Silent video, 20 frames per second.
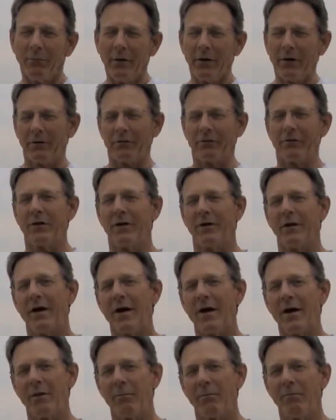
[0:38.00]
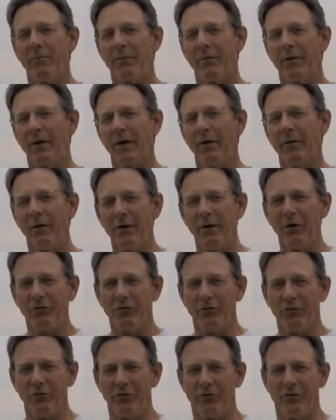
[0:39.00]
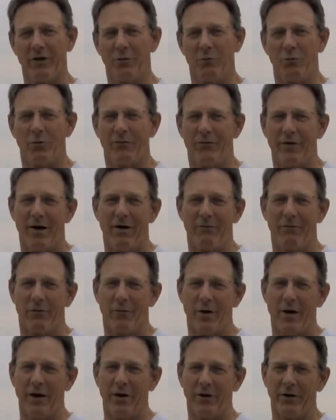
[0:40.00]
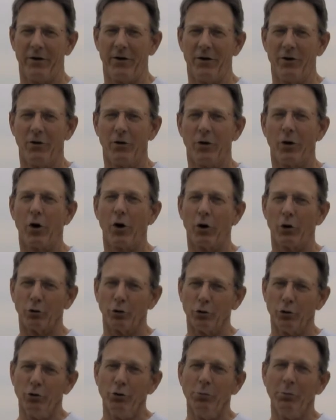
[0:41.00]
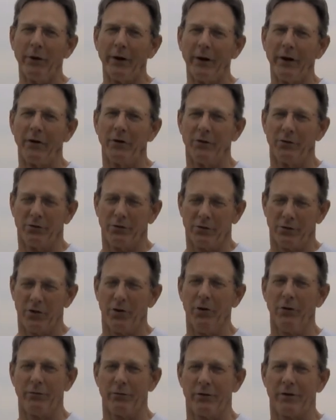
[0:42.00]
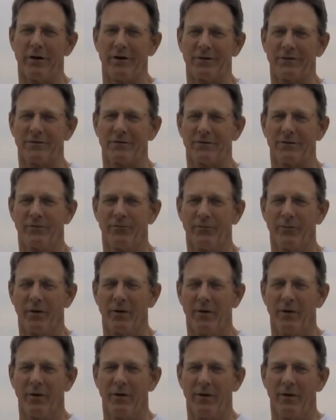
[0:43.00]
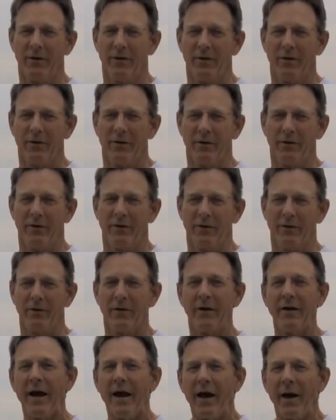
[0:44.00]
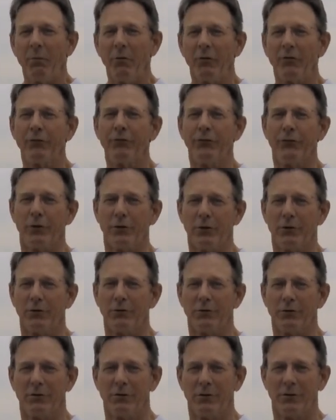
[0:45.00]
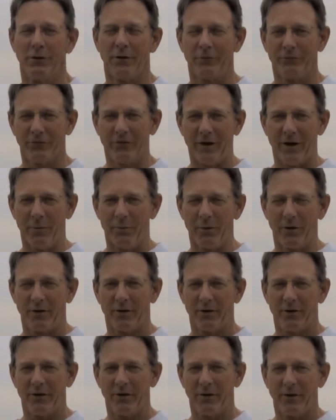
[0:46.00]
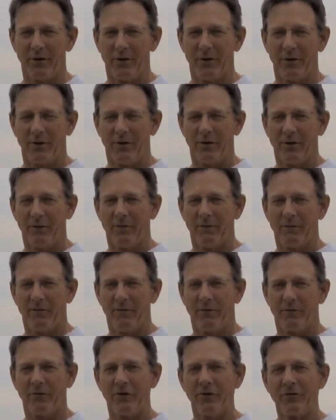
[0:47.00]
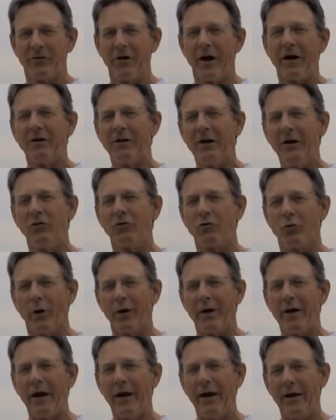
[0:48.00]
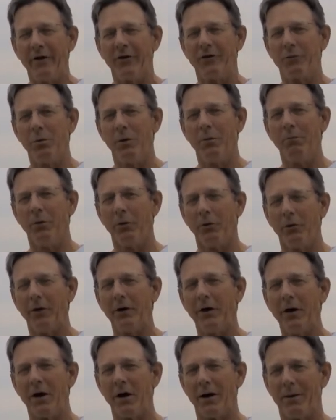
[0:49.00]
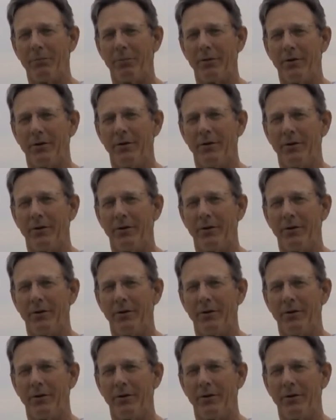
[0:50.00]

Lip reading: Because the dam and the issues that revolve around it are looming over us. The dam is full of sediment. Since 1928, it's been building up.